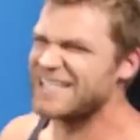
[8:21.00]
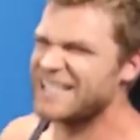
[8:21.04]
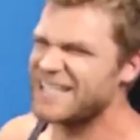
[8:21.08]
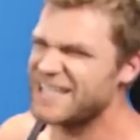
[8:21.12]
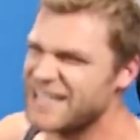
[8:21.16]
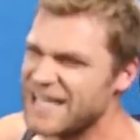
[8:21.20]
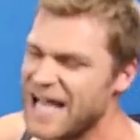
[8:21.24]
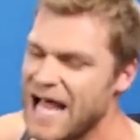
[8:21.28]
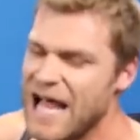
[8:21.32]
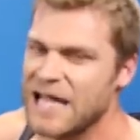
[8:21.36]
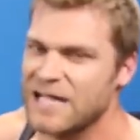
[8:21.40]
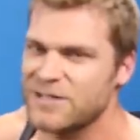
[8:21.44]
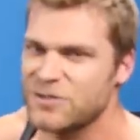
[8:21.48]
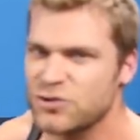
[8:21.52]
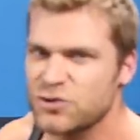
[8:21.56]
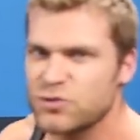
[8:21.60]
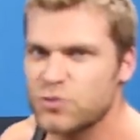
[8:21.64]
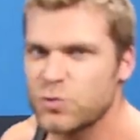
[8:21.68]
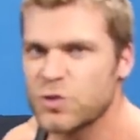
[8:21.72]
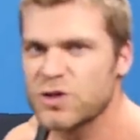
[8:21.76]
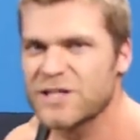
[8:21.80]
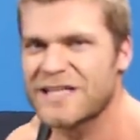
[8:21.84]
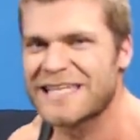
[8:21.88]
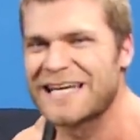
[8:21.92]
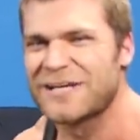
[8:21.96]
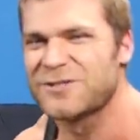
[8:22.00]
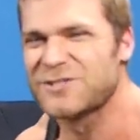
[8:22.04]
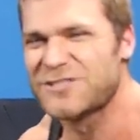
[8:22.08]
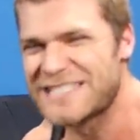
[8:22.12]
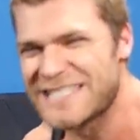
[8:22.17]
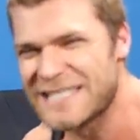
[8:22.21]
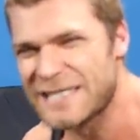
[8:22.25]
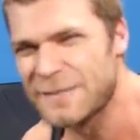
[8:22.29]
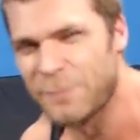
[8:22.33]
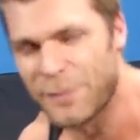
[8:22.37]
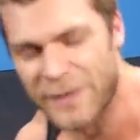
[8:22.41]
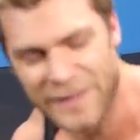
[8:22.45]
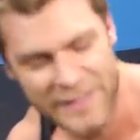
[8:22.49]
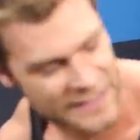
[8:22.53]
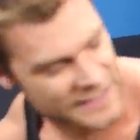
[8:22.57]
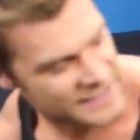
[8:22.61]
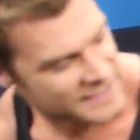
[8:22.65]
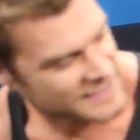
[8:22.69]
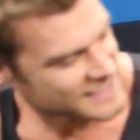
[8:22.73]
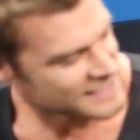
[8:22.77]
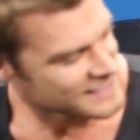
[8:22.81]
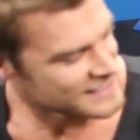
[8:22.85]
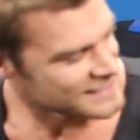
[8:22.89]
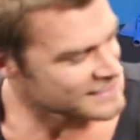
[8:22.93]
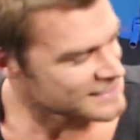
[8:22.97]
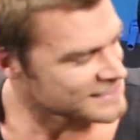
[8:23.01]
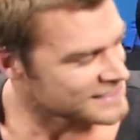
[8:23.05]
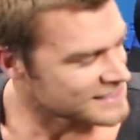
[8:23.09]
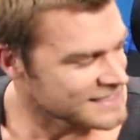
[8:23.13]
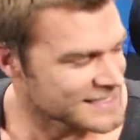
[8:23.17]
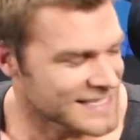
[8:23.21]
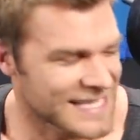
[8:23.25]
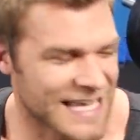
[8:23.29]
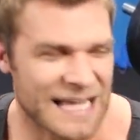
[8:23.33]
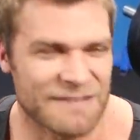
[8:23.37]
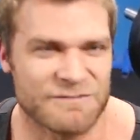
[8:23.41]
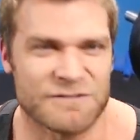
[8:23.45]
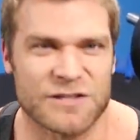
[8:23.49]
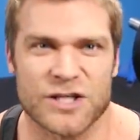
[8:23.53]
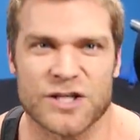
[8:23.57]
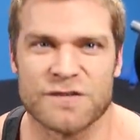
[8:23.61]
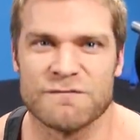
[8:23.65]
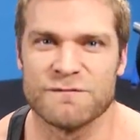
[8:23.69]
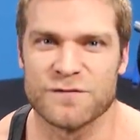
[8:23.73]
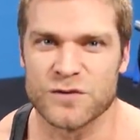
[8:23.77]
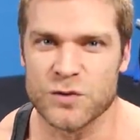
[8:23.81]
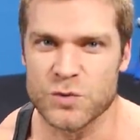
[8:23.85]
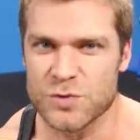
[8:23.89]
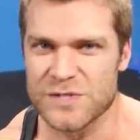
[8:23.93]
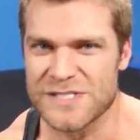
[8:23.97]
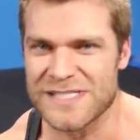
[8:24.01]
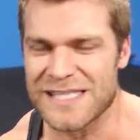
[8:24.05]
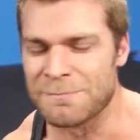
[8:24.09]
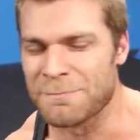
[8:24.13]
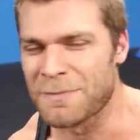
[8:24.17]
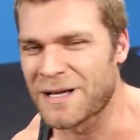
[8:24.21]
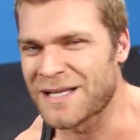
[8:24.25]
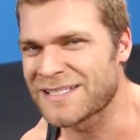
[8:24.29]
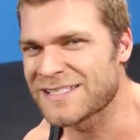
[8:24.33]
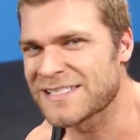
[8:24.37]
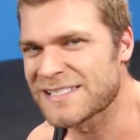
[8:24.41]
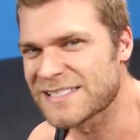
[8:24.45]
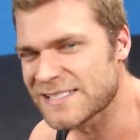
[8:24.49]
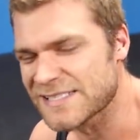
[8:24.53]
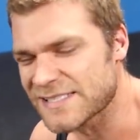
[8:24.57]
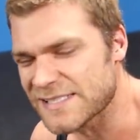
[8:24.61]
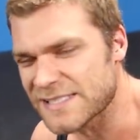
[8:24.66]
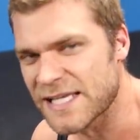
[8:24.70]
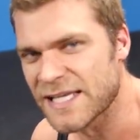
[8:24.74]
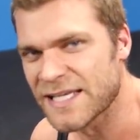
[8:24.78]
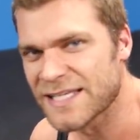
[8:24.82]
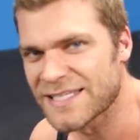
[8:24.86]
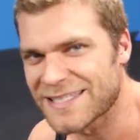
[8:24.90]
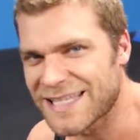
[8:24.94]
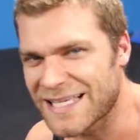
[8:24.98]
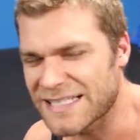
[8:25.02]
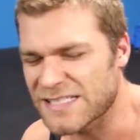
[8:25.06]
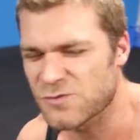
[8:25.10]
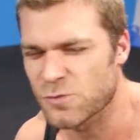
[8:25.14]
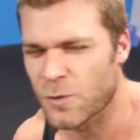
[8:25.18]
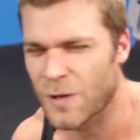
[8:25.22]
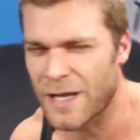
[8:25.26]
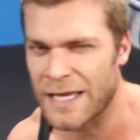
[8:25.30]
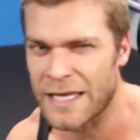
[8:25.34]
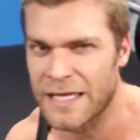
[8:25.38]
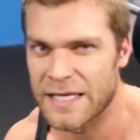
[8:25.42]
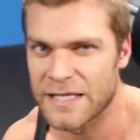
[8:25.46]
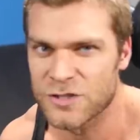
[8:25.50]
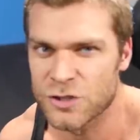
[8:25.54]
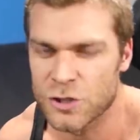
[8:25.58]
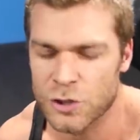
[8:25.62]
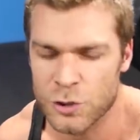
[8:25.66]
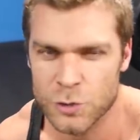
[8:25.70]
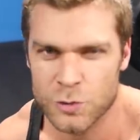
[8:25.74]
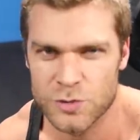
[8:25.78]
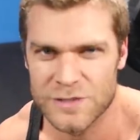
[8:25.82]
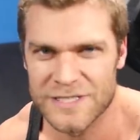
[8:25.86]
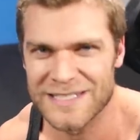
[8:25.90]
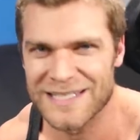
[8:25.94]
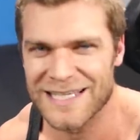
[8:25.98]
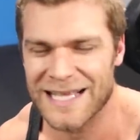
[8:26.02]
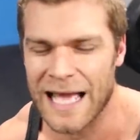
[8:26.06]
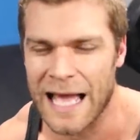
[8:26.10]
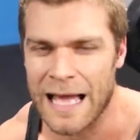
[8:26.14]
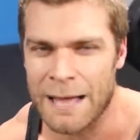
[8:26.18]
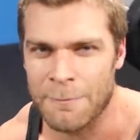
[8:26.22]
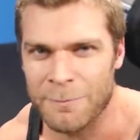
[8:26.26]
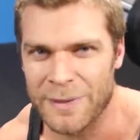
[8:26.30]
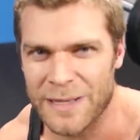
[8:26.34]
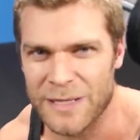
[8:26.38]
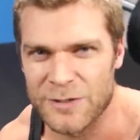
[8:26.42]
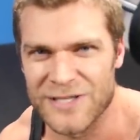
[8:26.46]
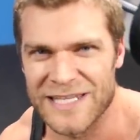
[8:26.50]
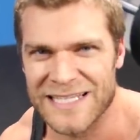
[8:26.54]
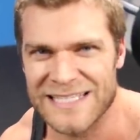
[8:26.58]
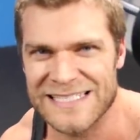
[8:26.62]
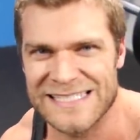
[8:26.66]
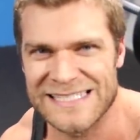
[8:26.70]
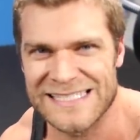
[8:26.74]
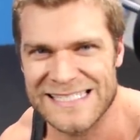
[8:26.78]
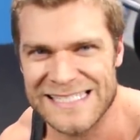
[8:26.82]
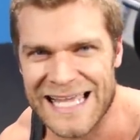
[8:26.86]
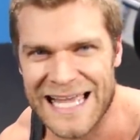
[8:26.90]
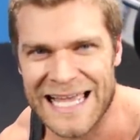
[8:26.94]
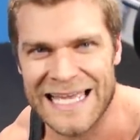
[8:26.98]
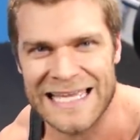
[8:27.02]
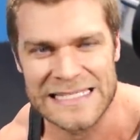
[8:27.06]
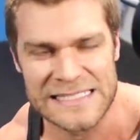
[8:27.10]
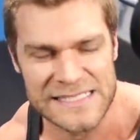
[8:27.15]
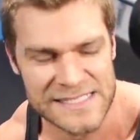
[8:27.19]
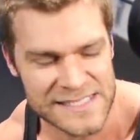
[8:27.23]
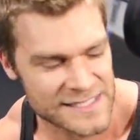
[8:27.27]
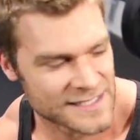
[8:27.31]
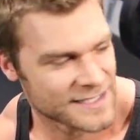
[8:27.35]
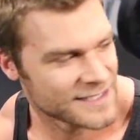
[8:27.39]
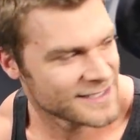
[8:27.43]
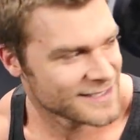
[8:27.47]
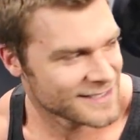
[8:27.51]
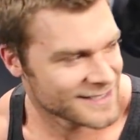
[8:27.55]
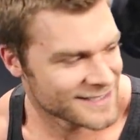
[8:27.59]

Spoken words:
Another Arnold workout tip, you have to confuse the muscles. That's why I included the compound exercise.